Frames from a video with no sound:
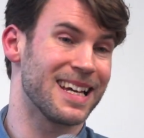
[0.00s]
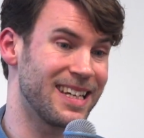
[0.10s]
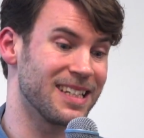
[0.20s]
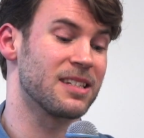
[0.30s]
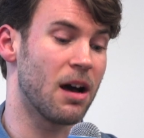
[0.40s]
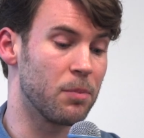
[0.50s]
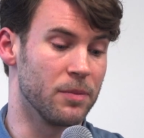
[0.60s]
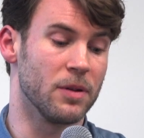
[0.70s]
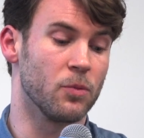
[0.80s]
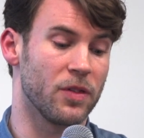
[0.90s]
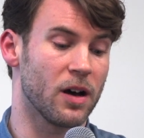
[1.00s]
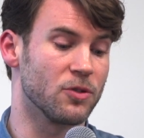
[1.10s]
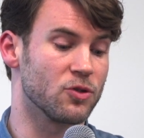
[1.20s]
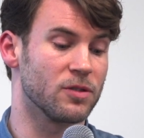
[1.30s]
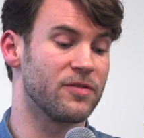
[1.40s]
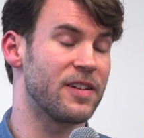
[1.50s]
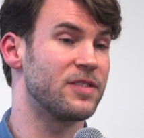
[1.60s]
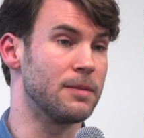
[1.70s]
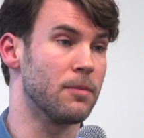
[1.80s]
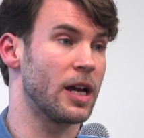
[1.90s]
taking a supplement with
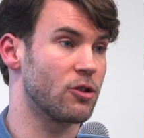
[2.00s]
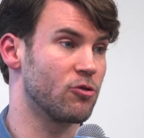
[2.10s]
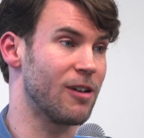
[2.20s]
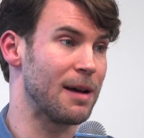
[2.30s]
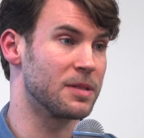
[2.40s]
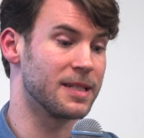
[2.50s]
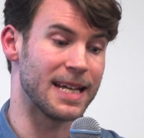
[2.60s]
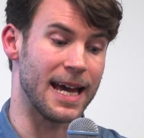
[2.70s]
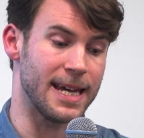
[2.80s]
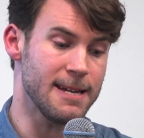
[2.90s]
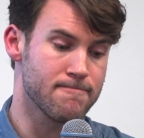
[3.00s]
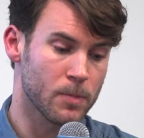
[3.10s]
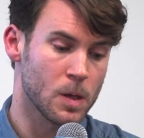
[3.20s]
150 micrograms a day.